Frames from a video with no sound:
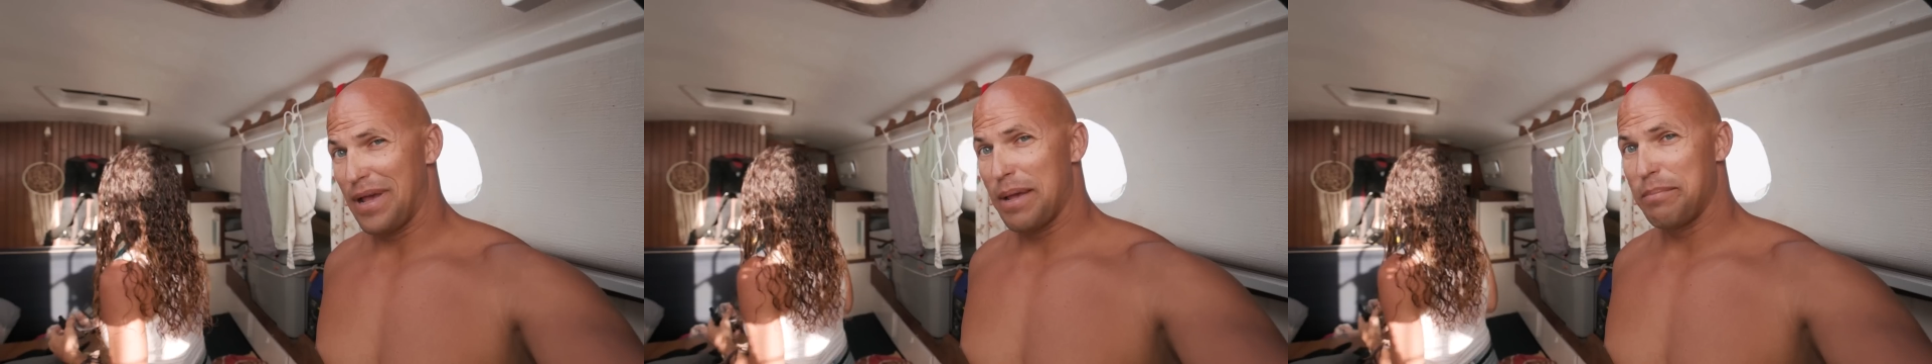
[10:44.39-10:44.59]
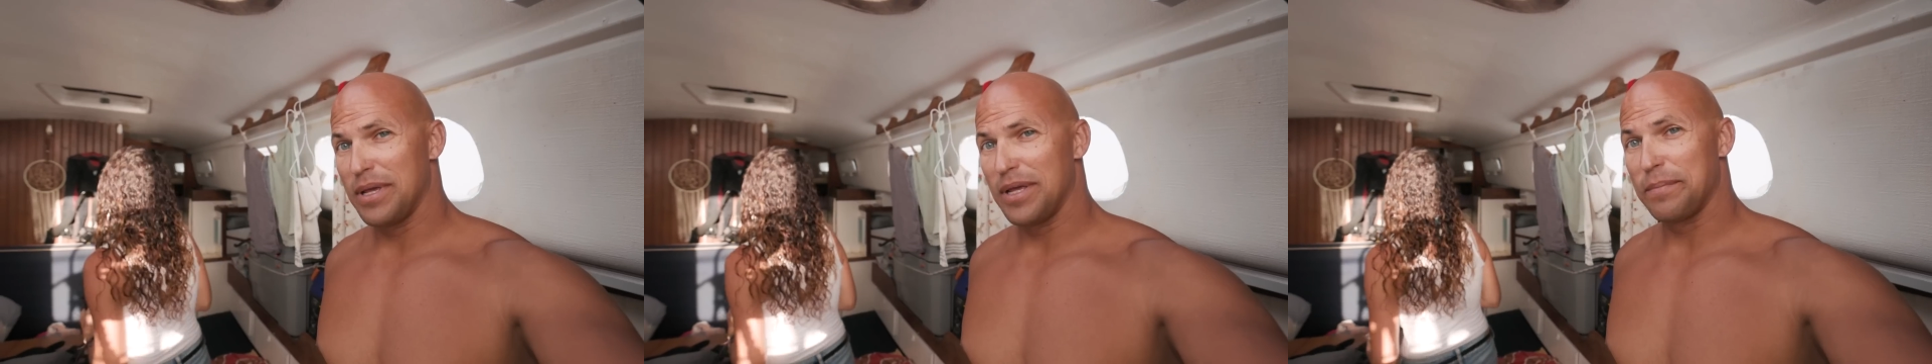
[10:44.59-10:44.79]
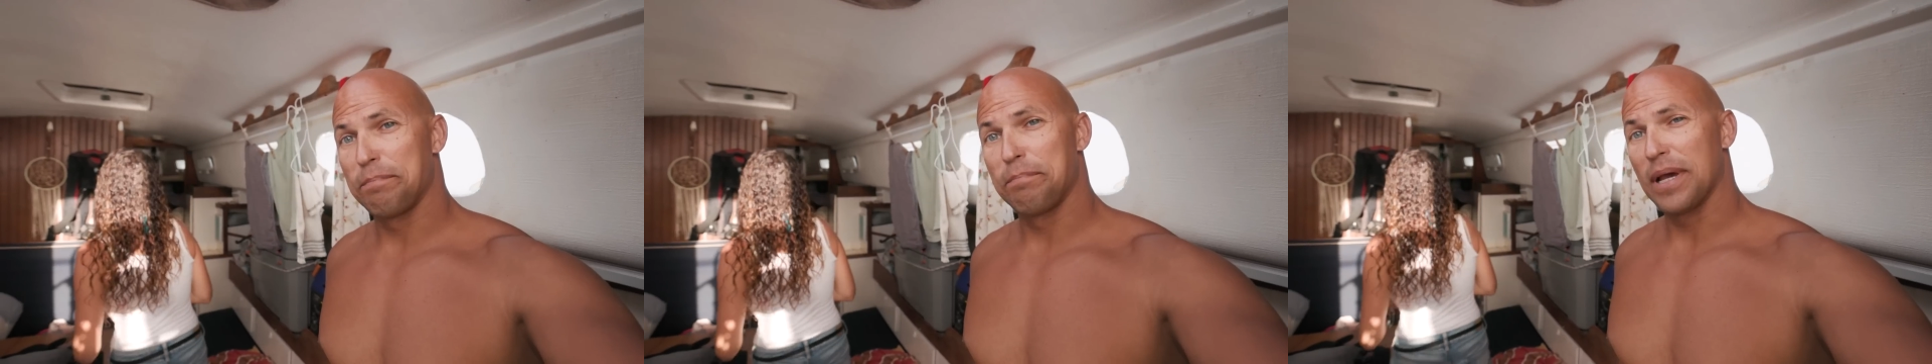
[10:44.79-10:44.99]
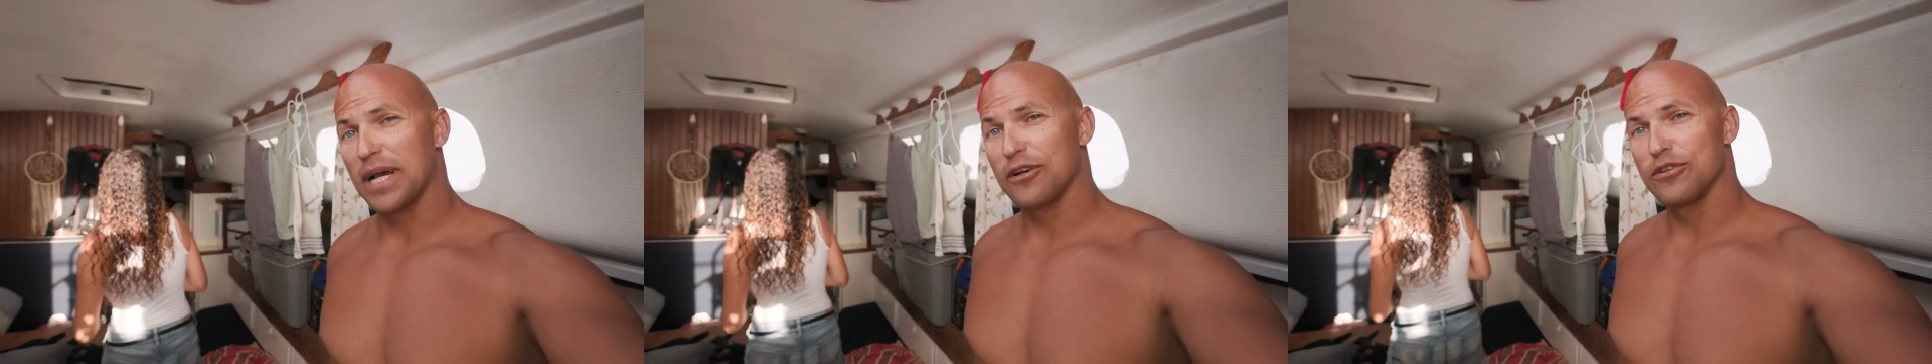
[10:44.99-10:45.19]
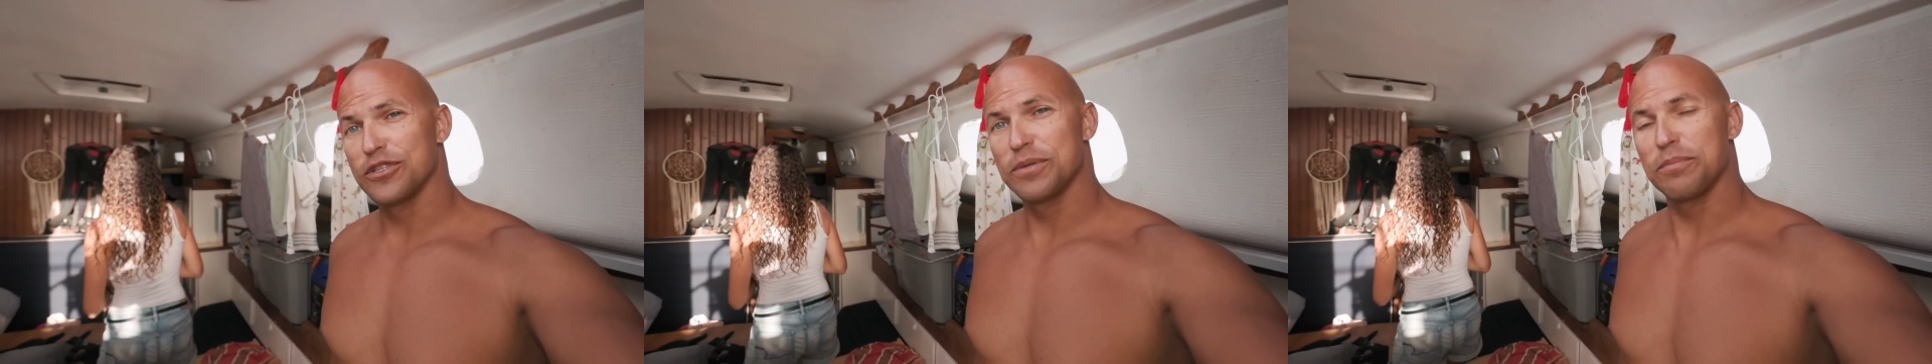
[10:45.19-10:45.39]
Maybe
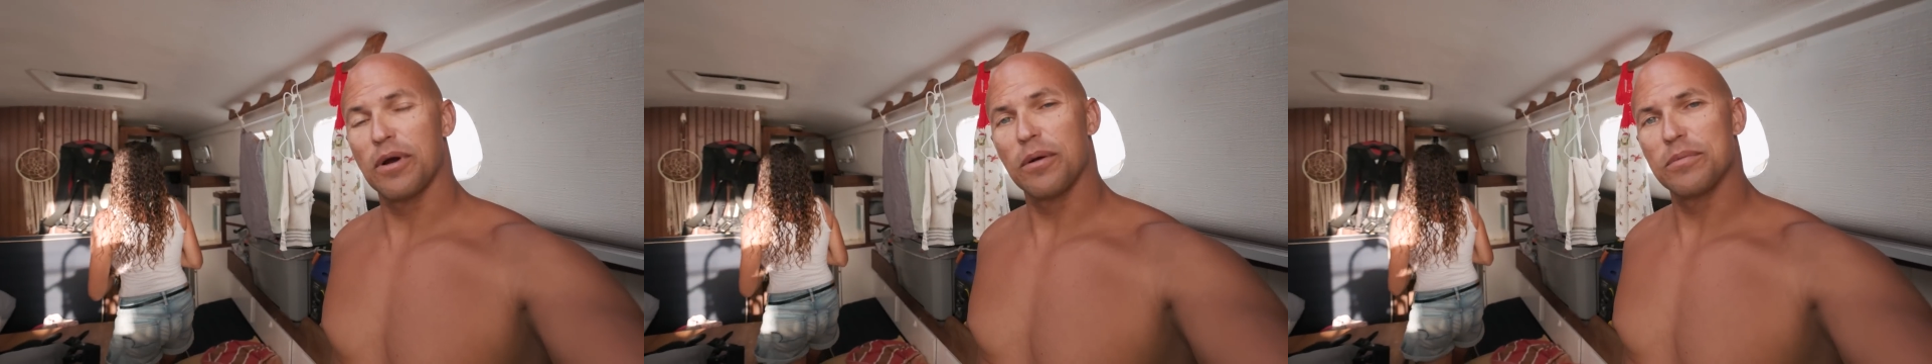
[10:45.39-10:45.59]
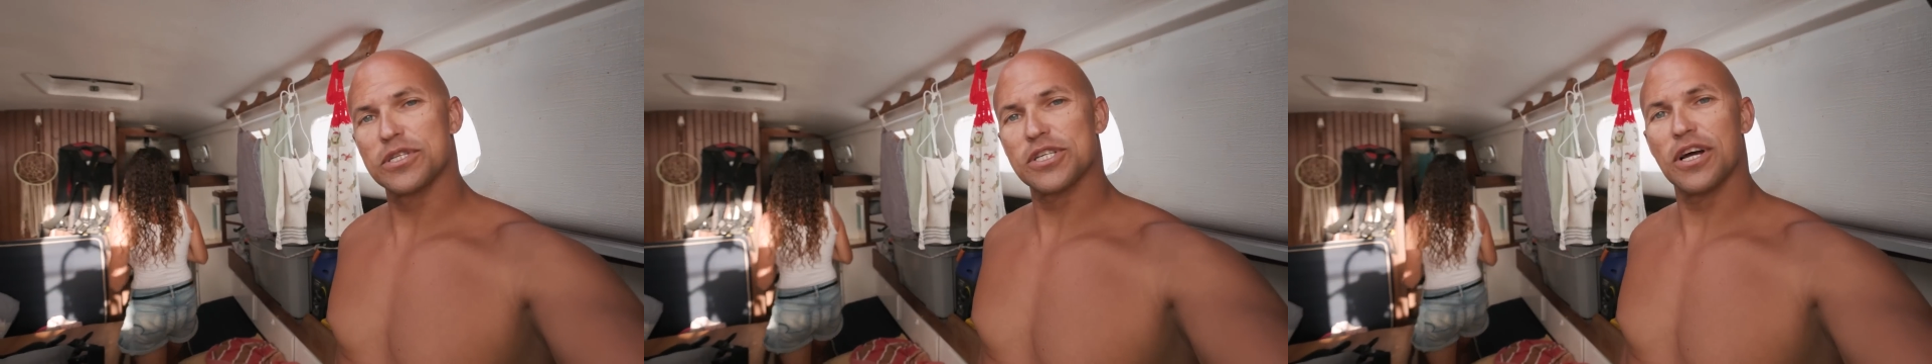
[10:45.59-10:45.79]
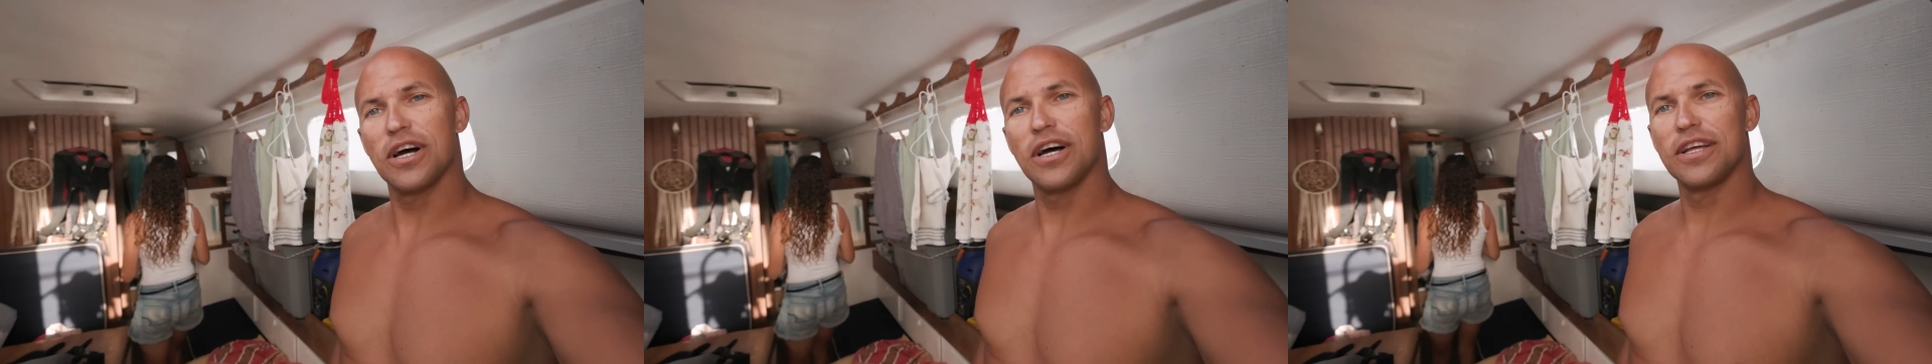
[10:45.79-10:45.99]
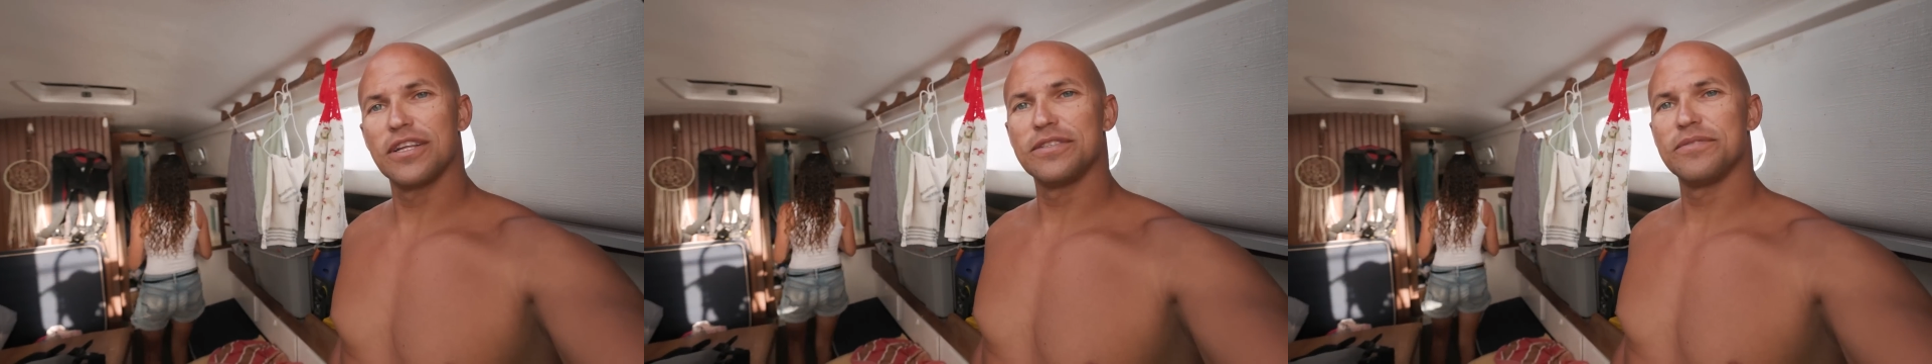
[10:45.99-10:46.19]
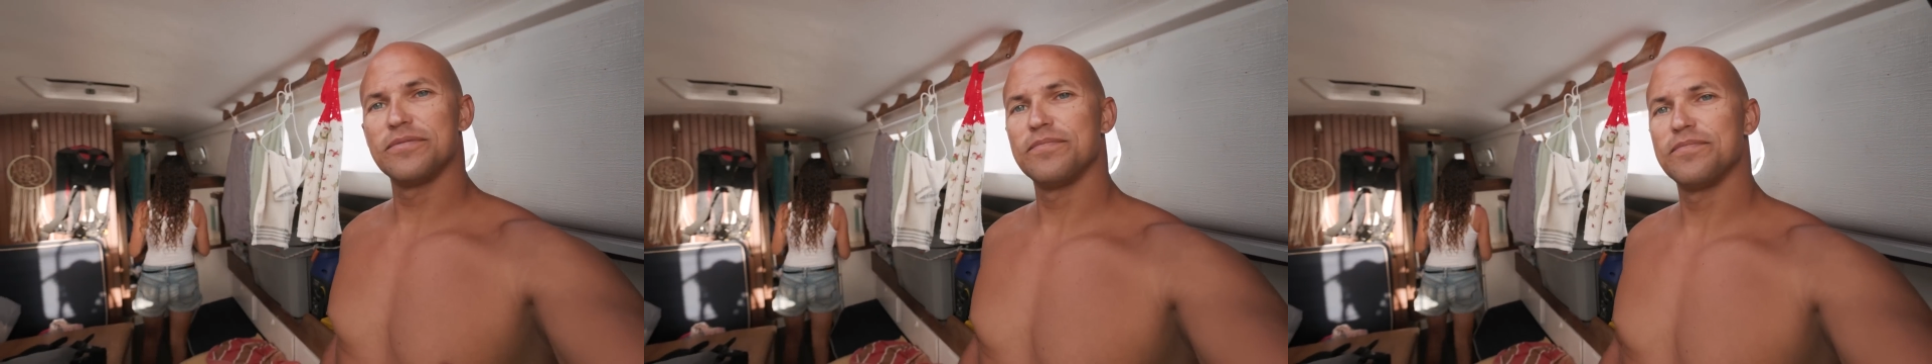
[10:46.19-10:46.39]
pickles and
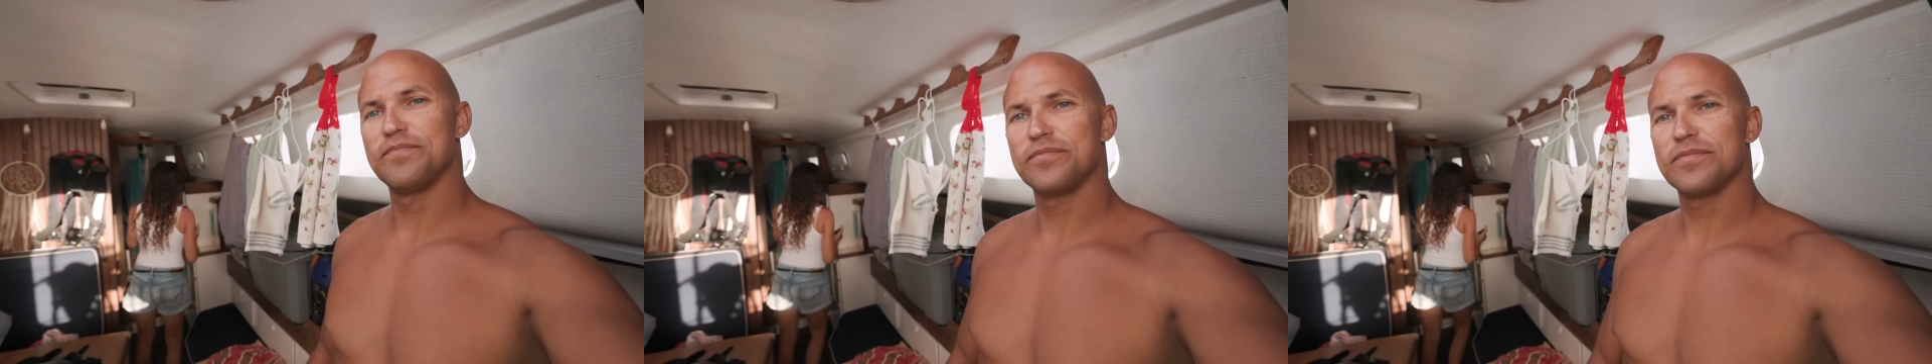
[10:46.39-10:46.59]
parmesan